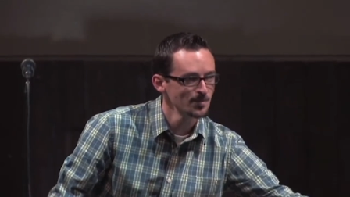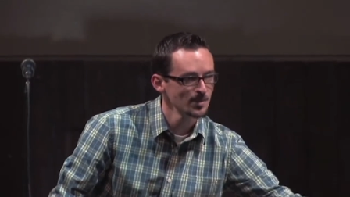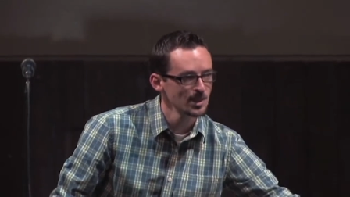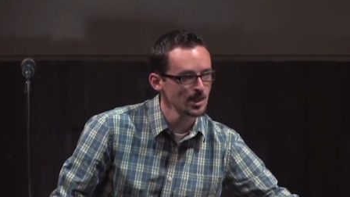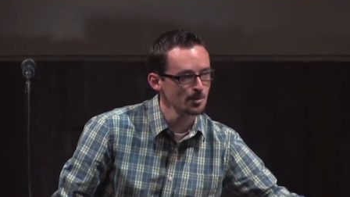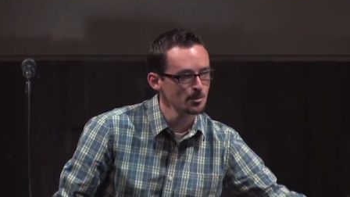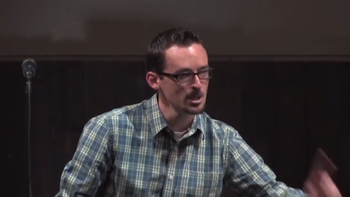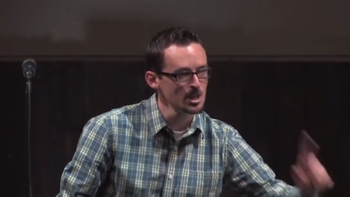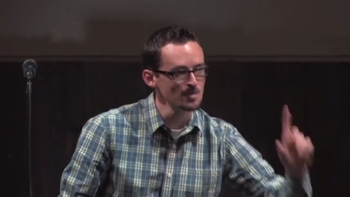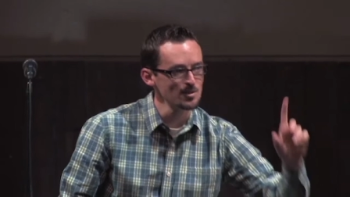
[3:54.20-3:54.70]

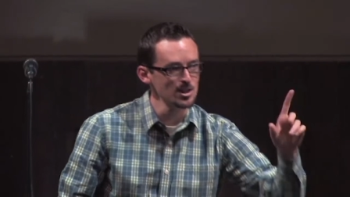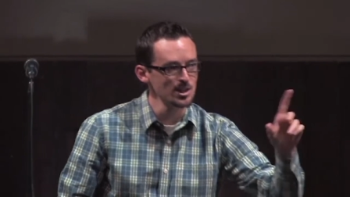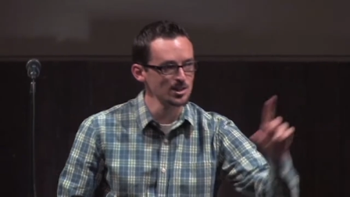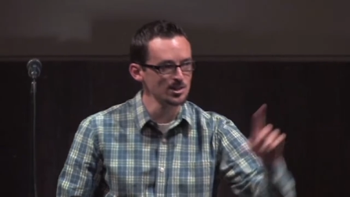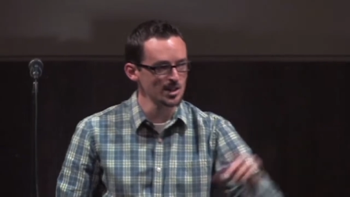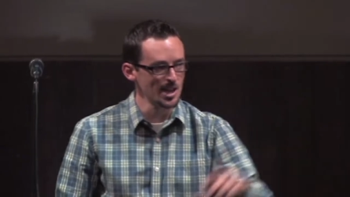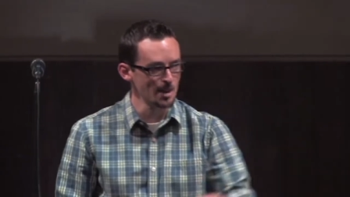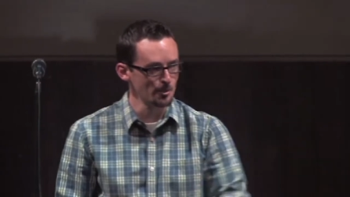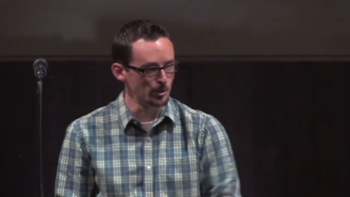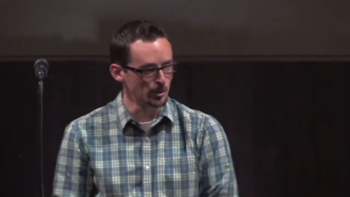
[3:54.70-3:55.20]
Let me give you an
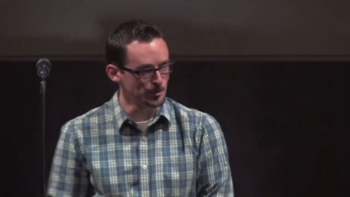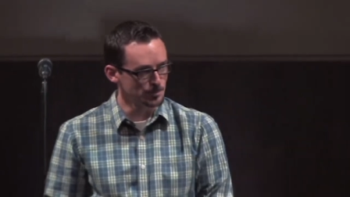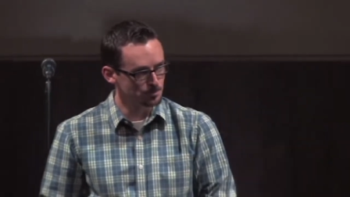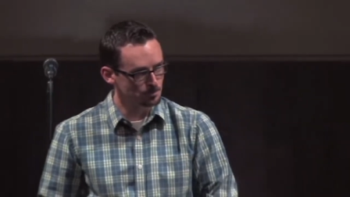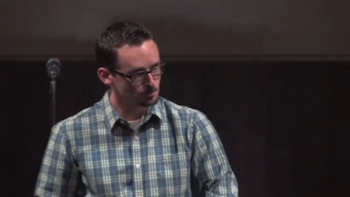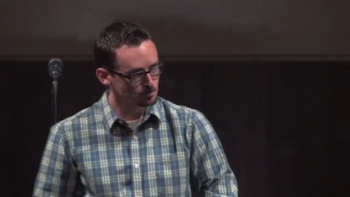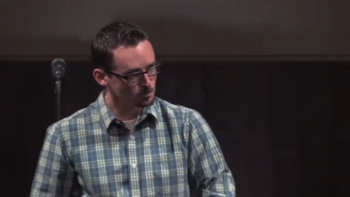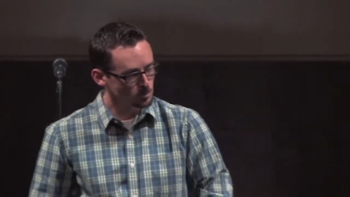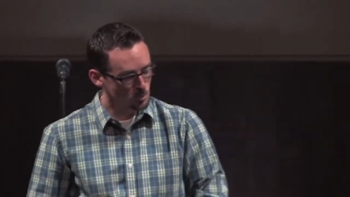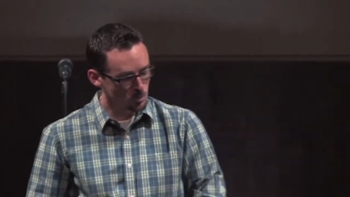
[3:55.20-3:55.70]
example
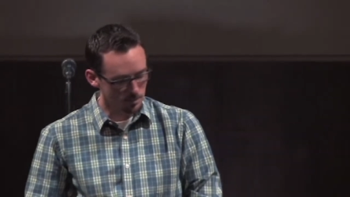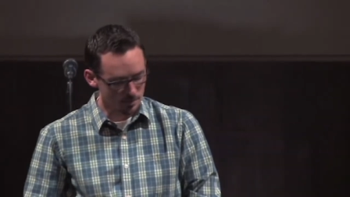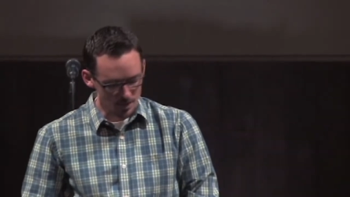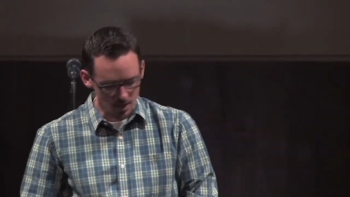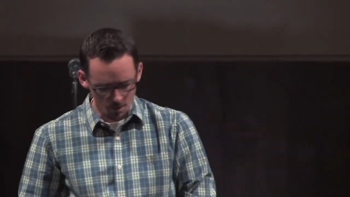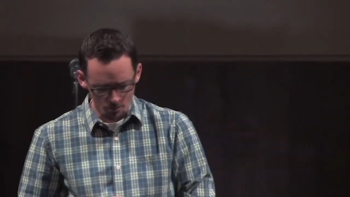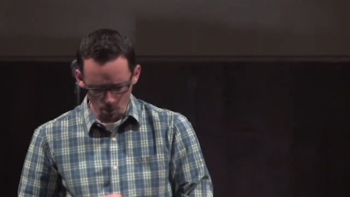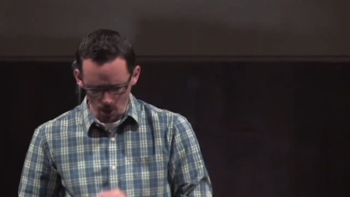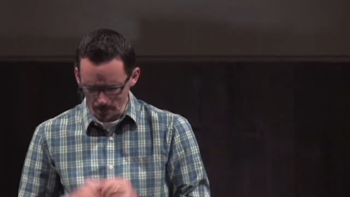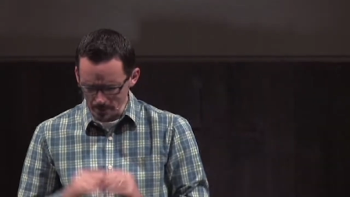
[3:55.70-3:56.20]

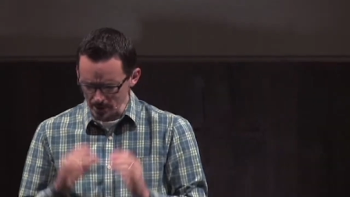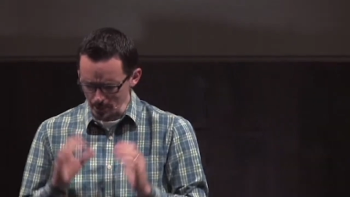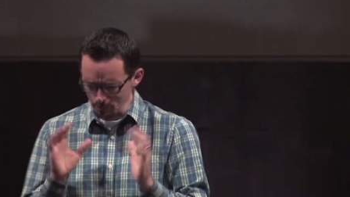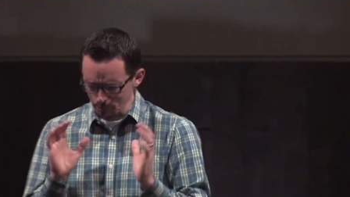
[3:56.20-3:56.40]
probably the